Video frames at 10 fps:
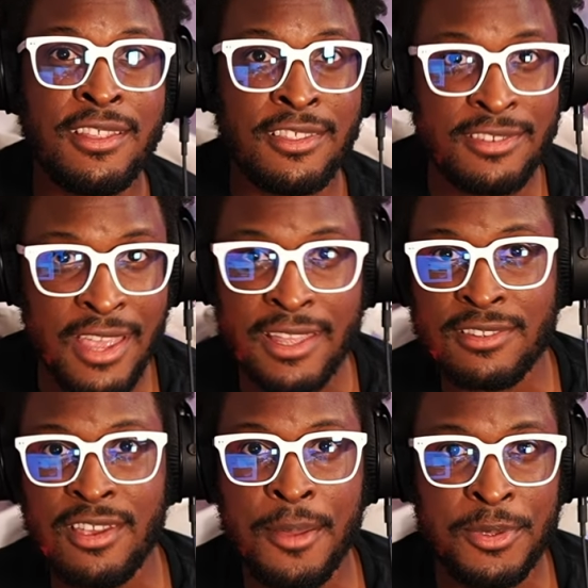The second
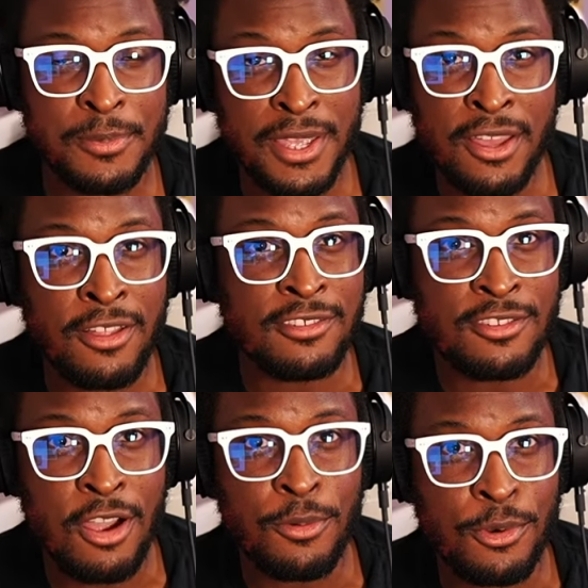topic being on
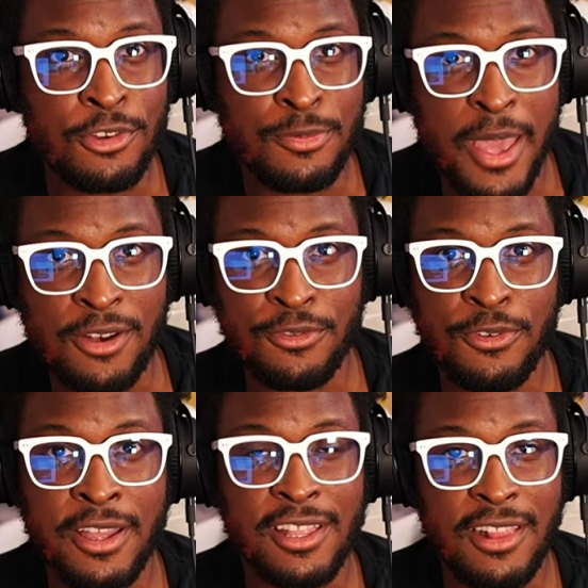Star Wars
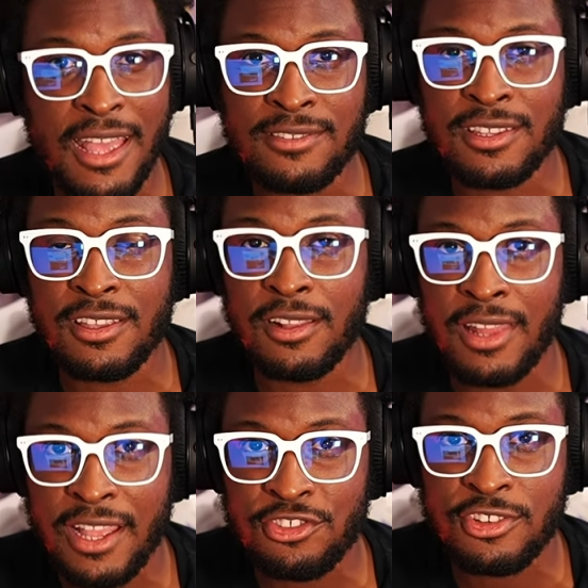Battlefront Classic
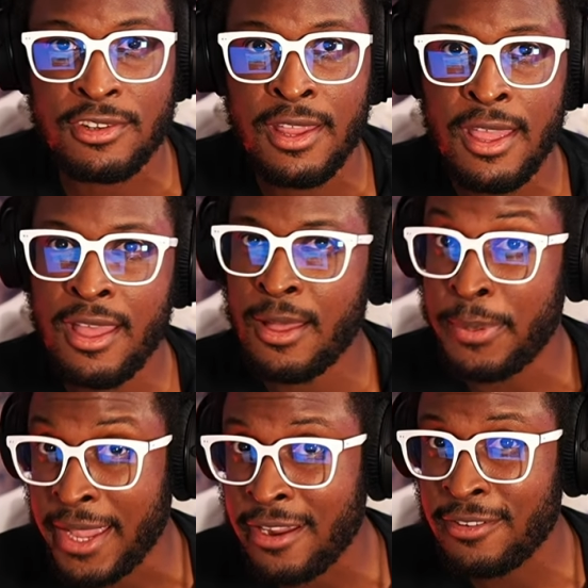Collection.
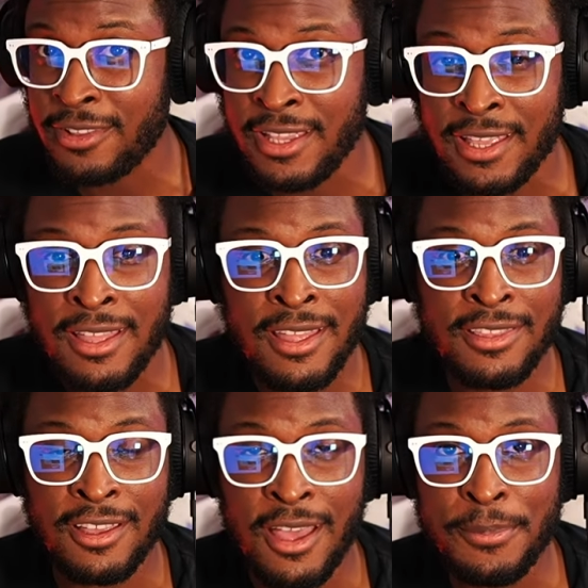Apparently, the
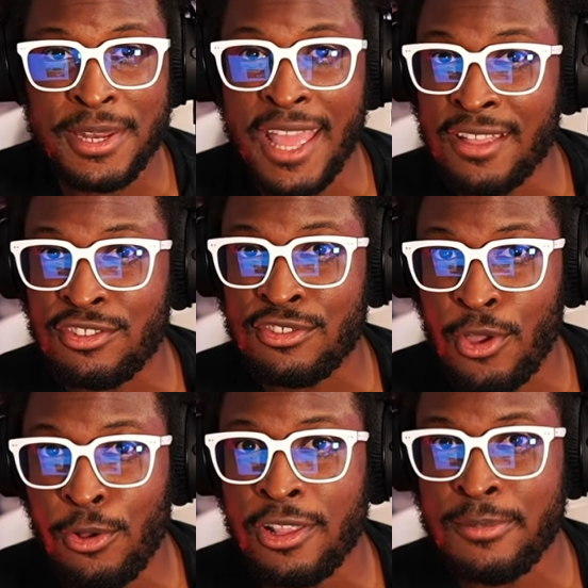company has
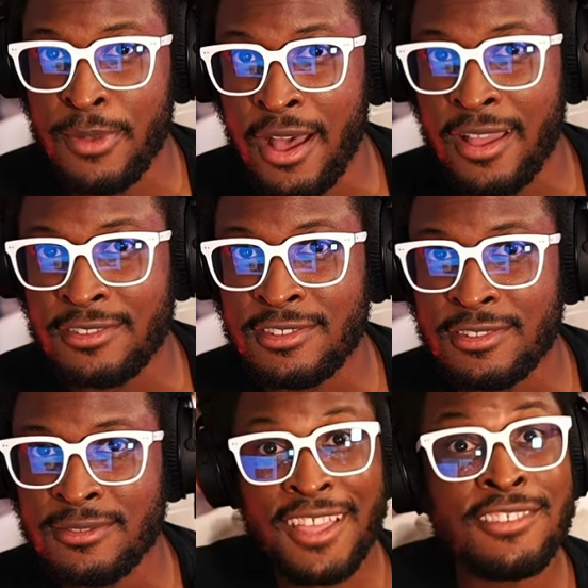stolen mods.
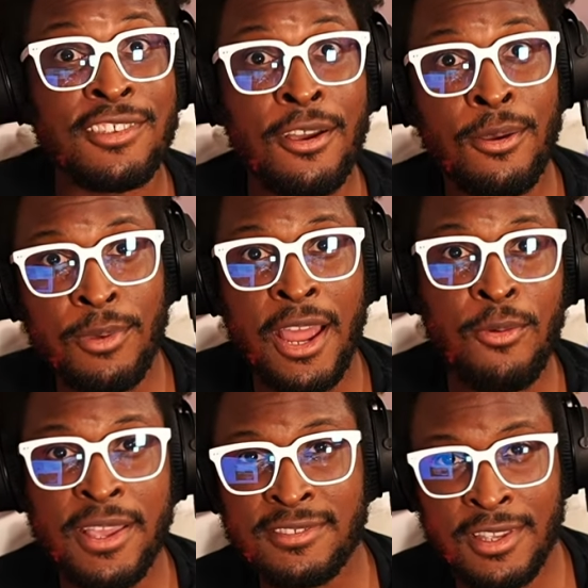So without
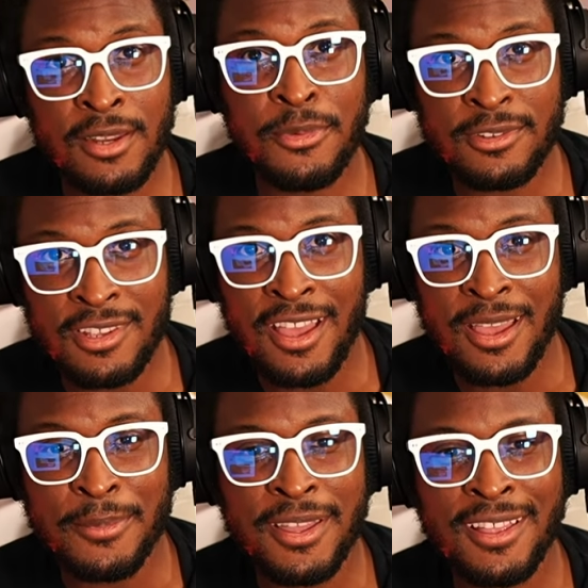wasting any more
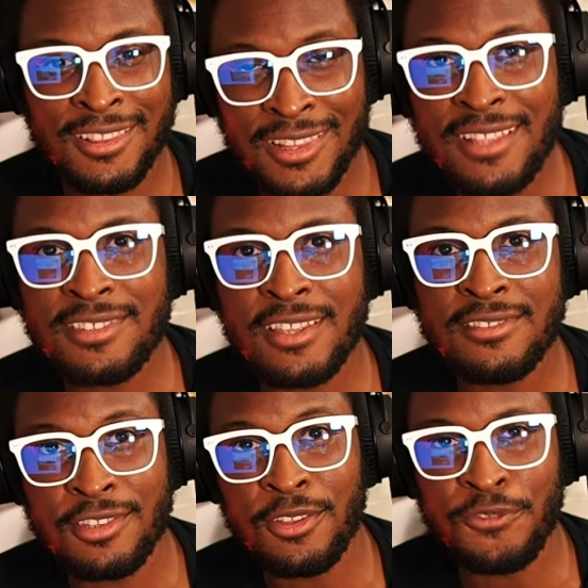time, let's get
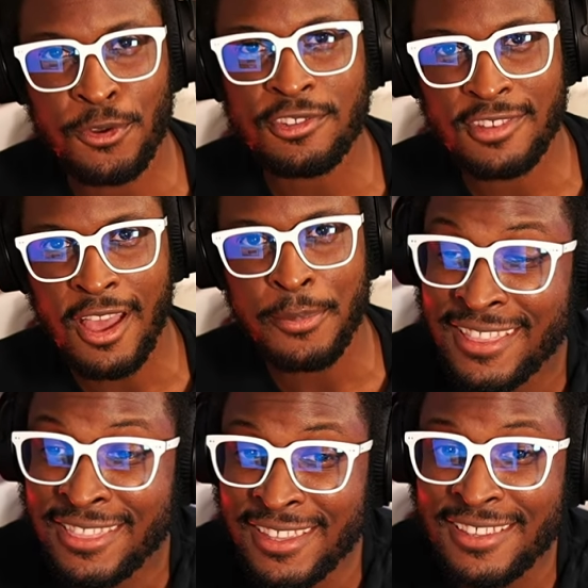into the first topic.
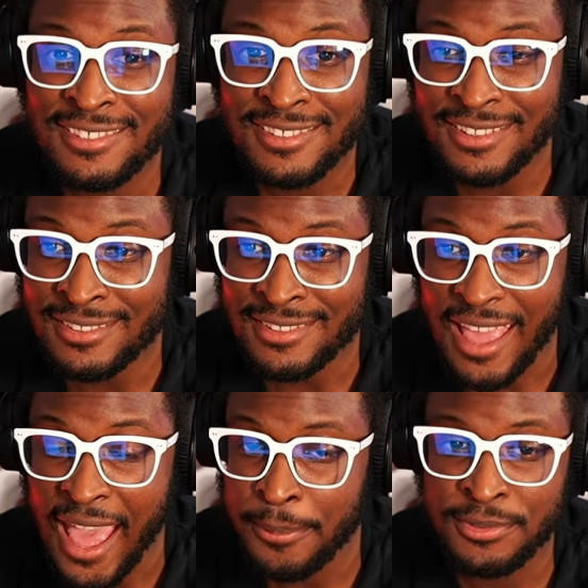This is
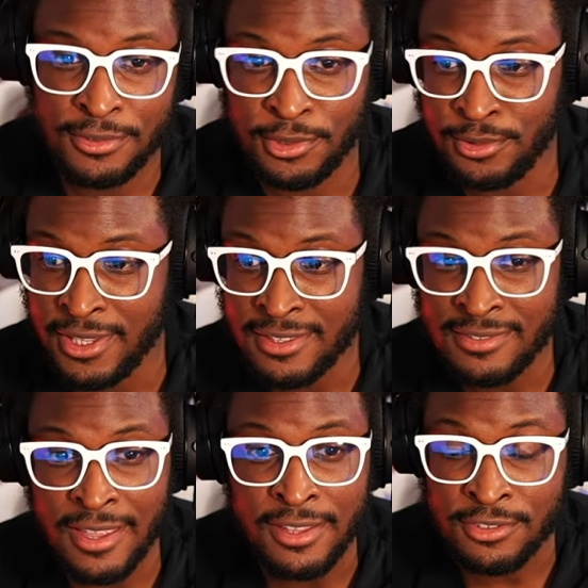absolutely
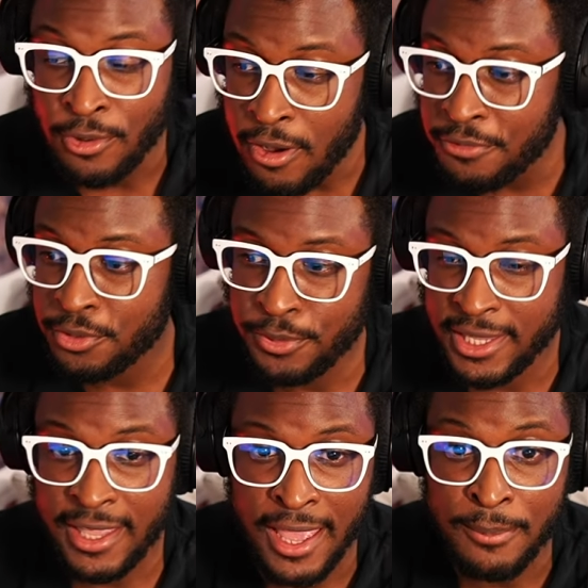insane. So over the
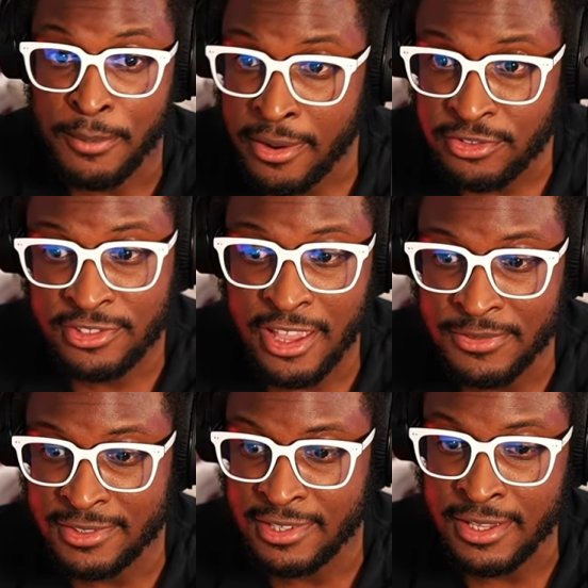weekend, March
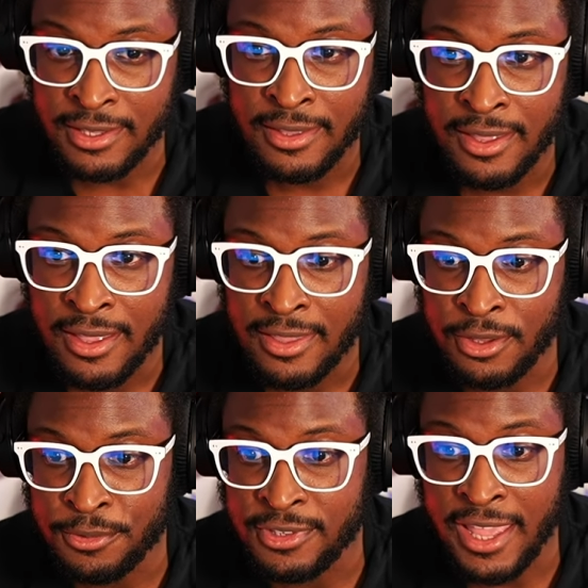17th, there
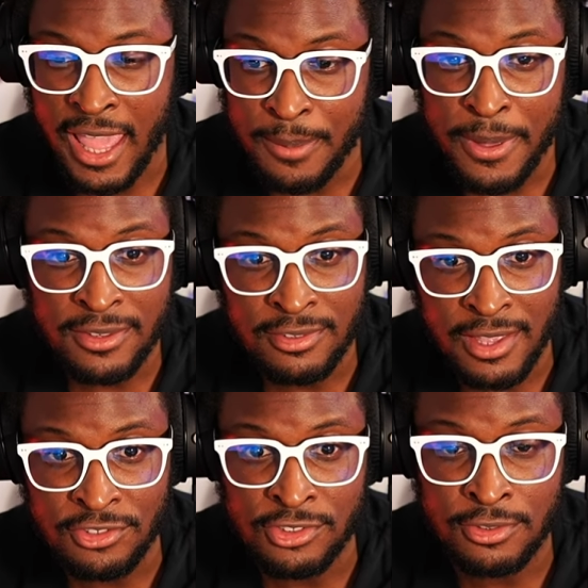was a Apex
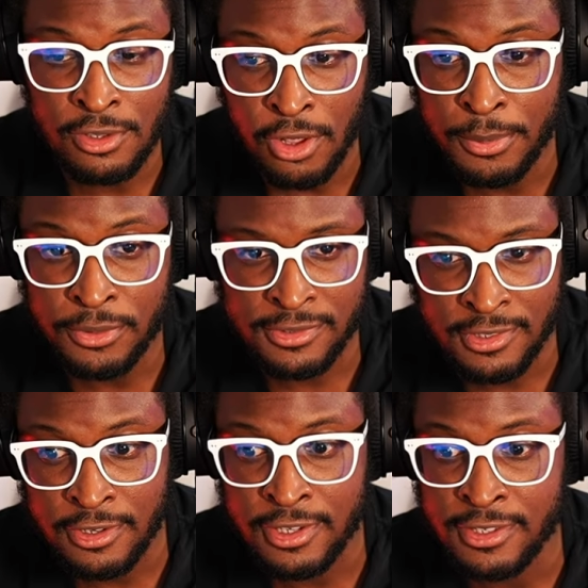Legends Global
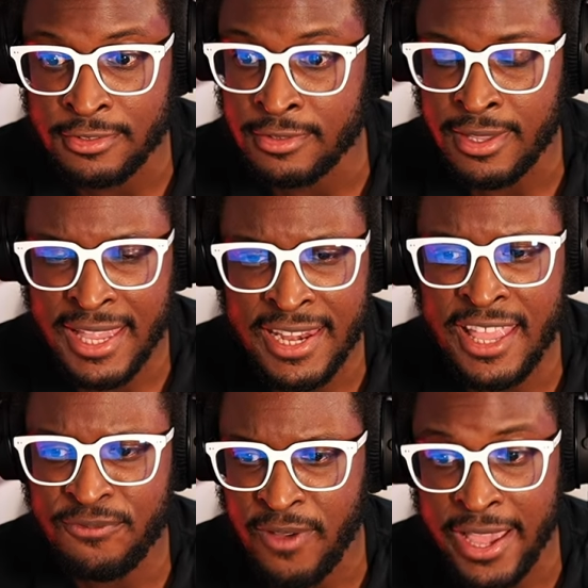Series NA
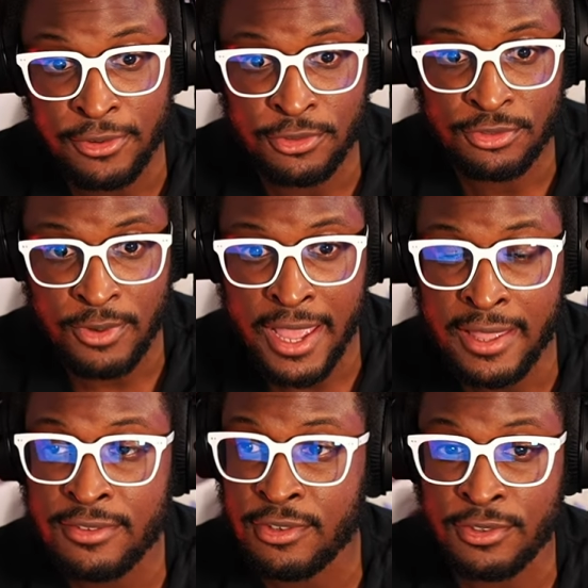Finals,
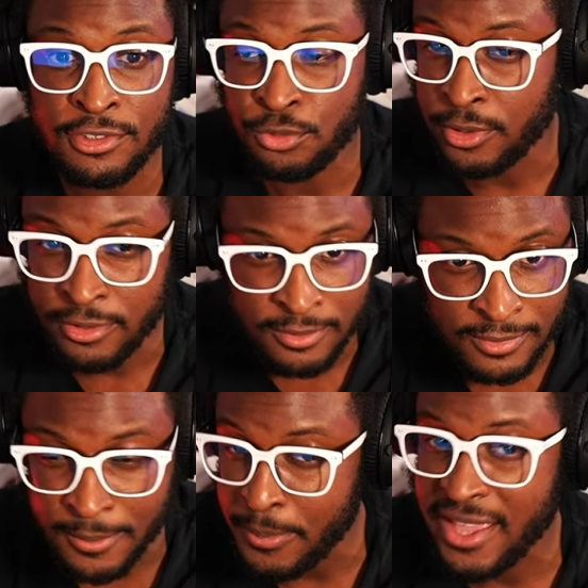right? So this is where
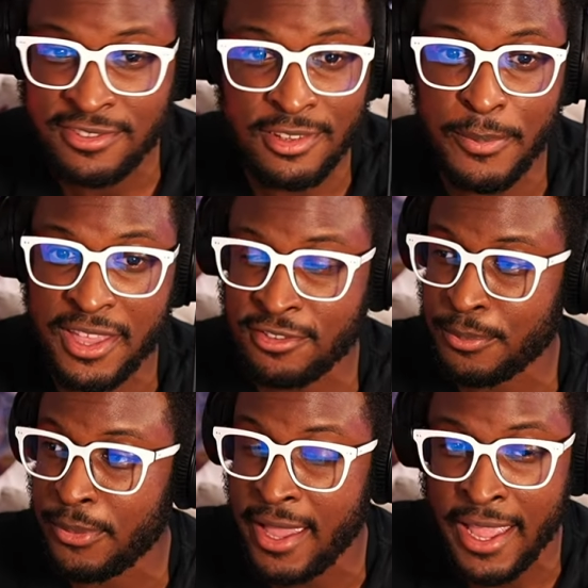the best of the best are
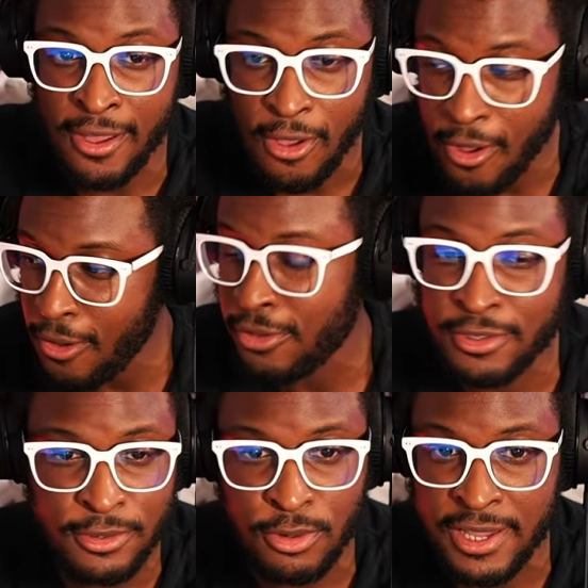playing, all
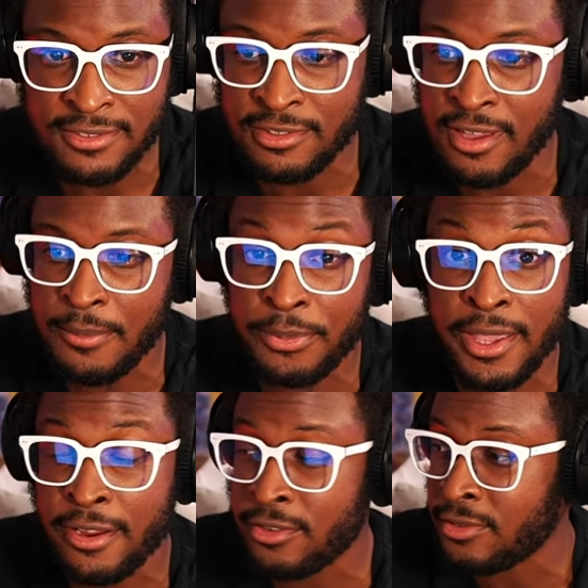the crazy top
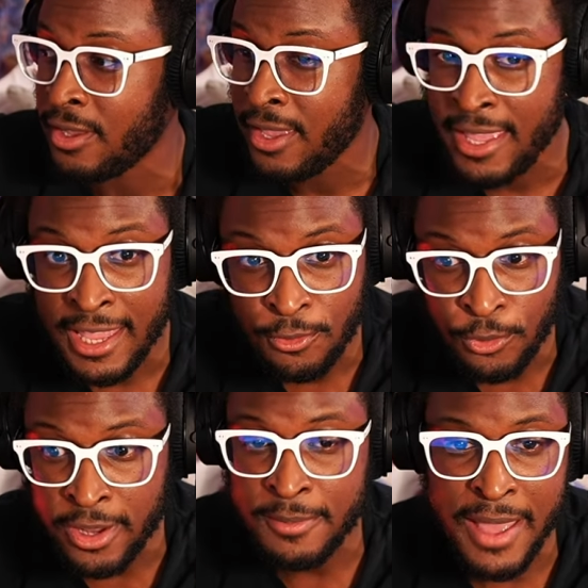players in
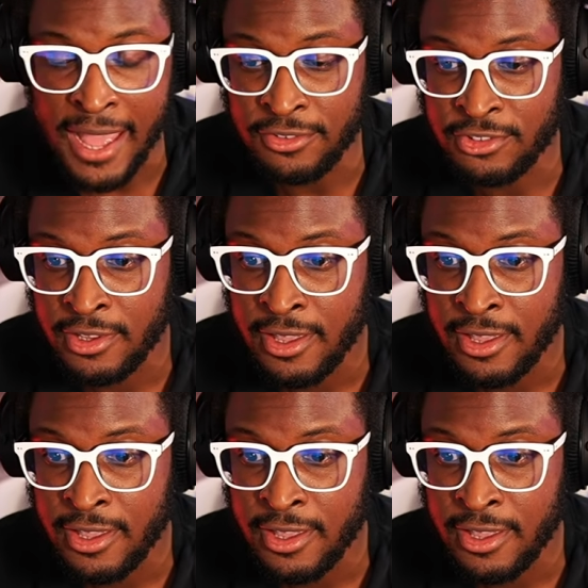one match.